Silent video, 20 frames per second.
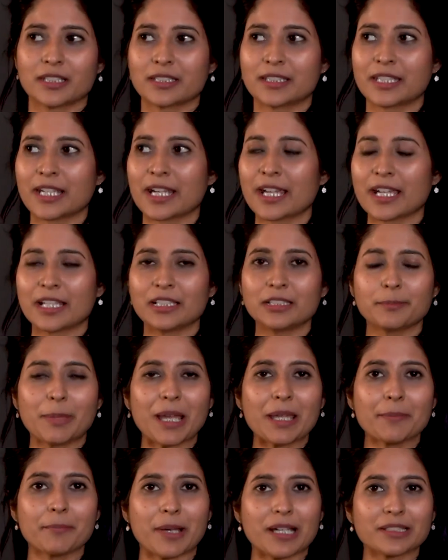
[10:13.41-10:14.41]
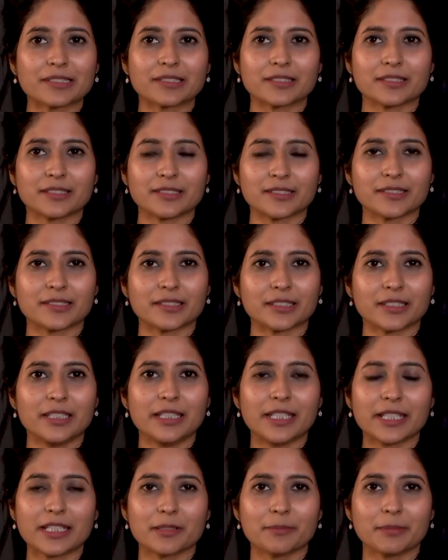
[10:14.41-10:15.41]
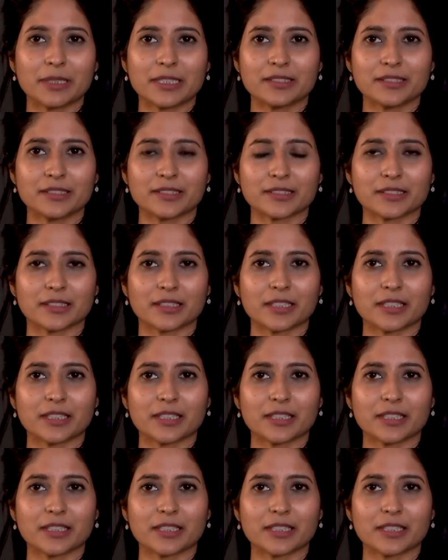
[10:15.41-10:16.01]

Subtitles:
They are held by muscles, ligaments.